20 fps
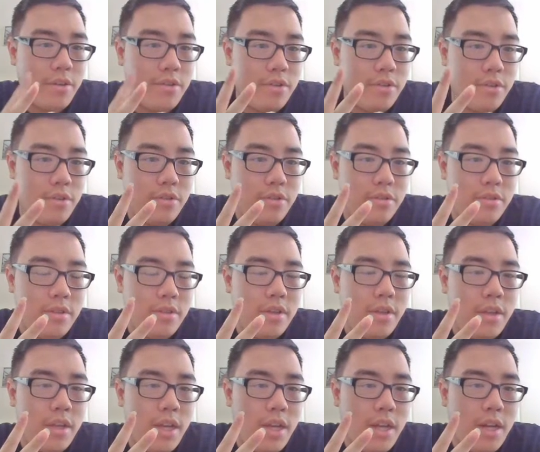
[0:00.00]
characters
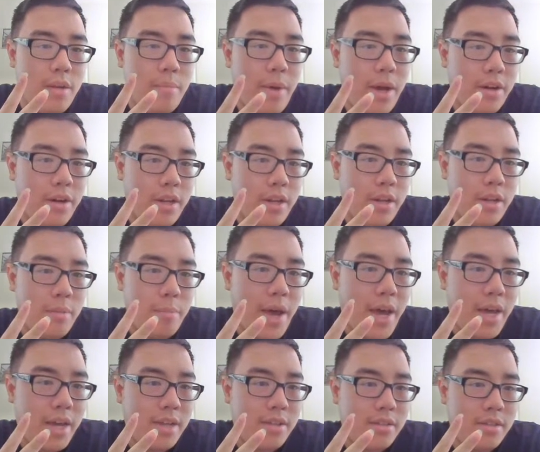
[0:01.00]
in the fighter
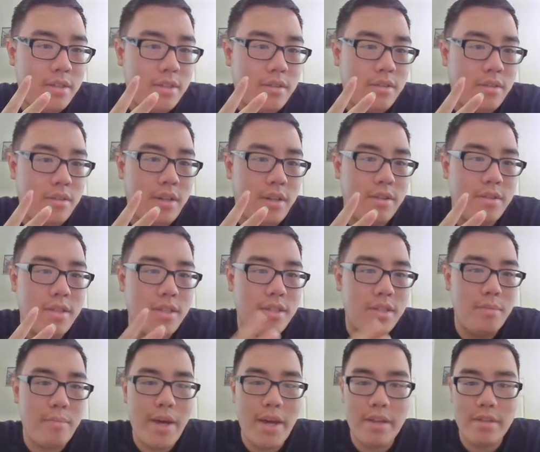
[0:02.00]
pass,
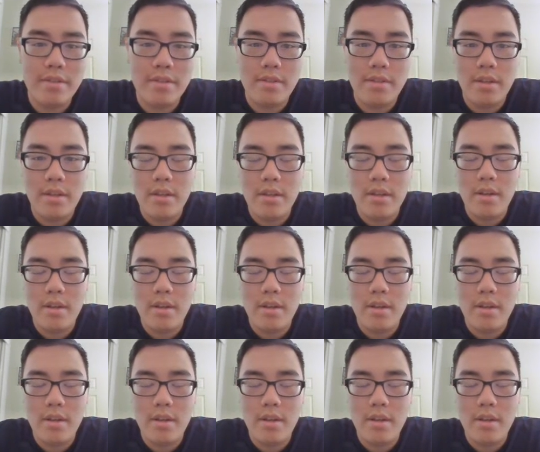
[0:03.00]
it's